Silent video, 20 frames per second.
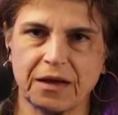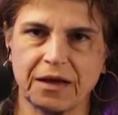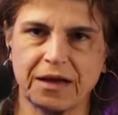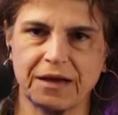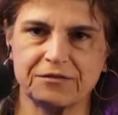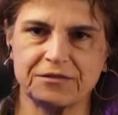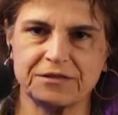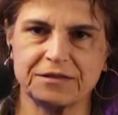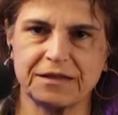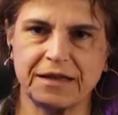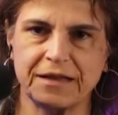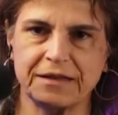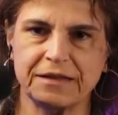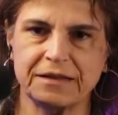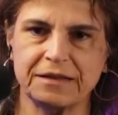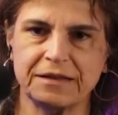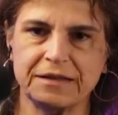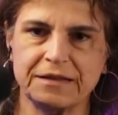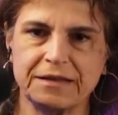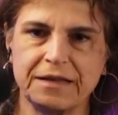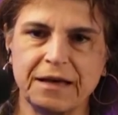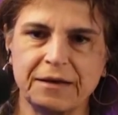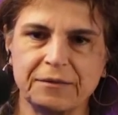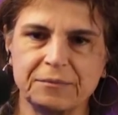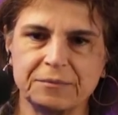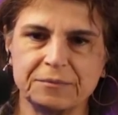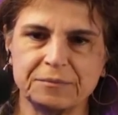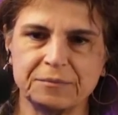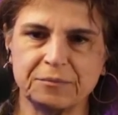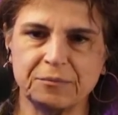have set
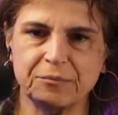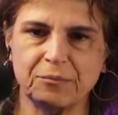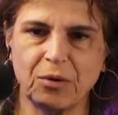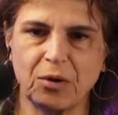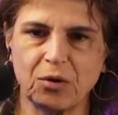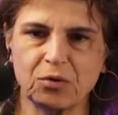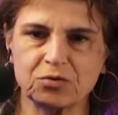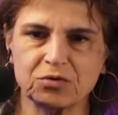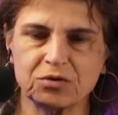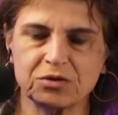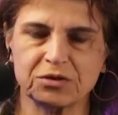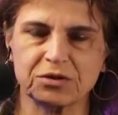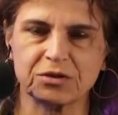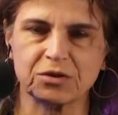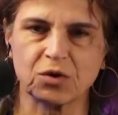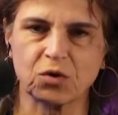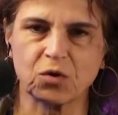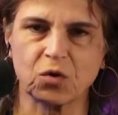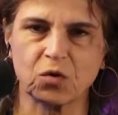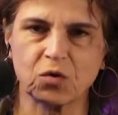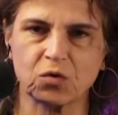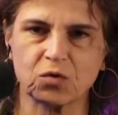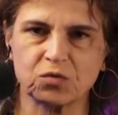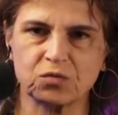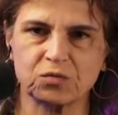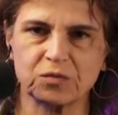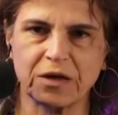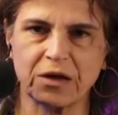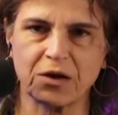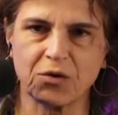them both
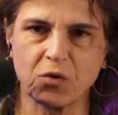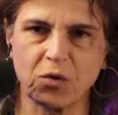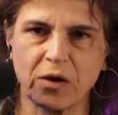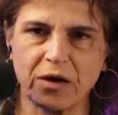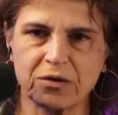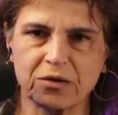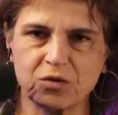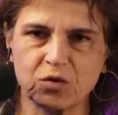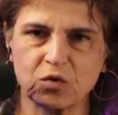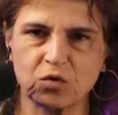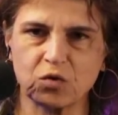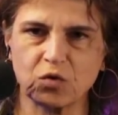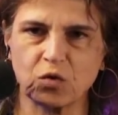on around